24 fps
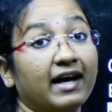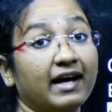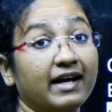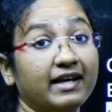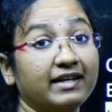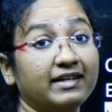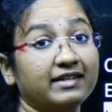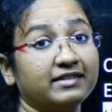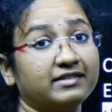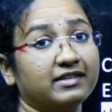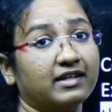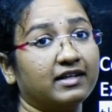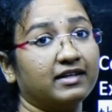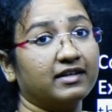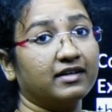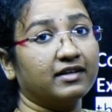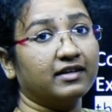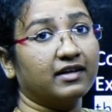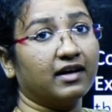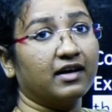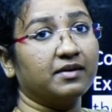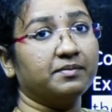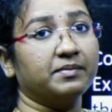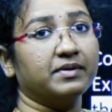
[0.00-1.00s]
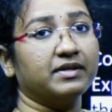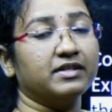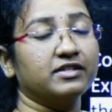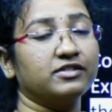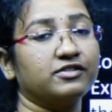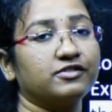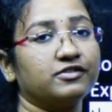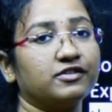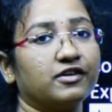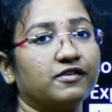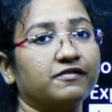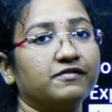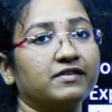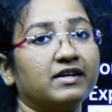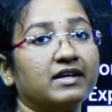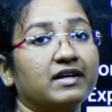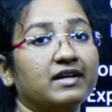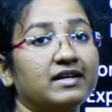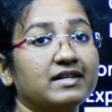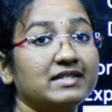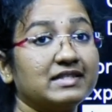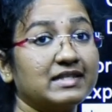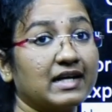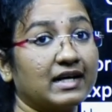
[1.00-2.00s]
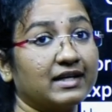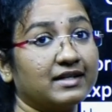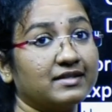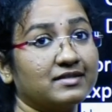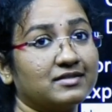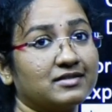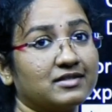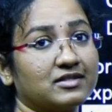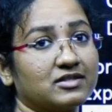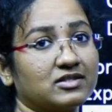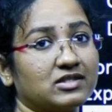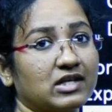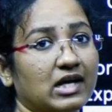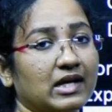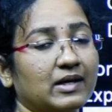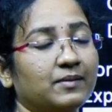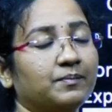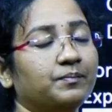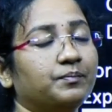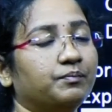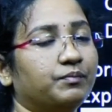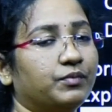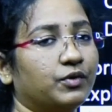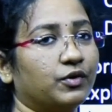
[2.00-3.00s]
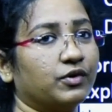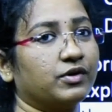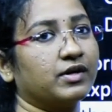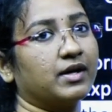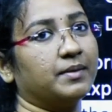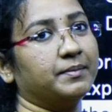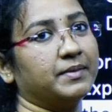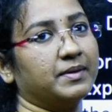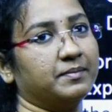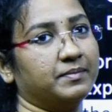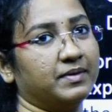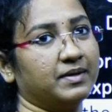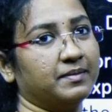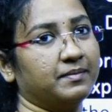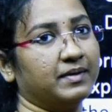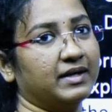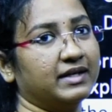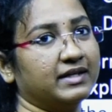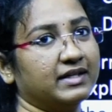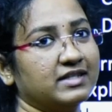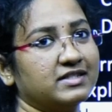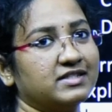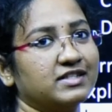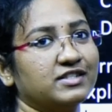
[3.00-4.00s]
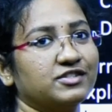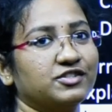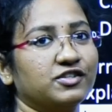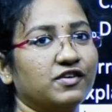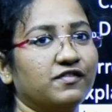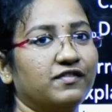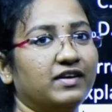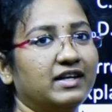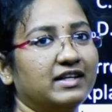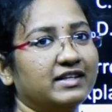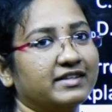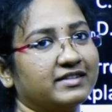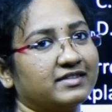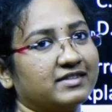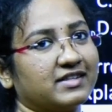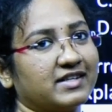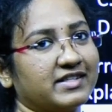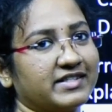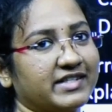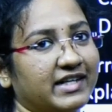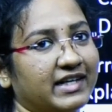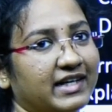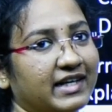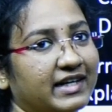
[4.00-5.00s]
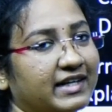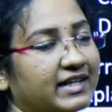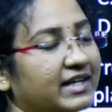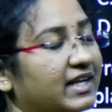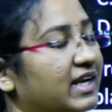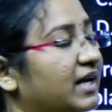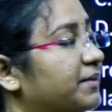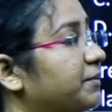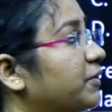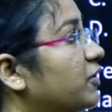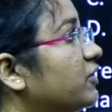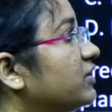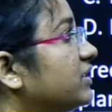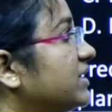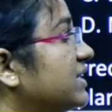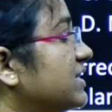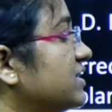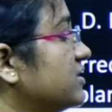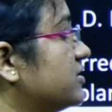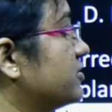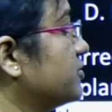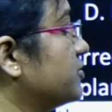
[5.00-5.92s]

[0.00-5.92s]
it is under our Ministry of Statistics and Program Implementation. So we'll discuss in detail about these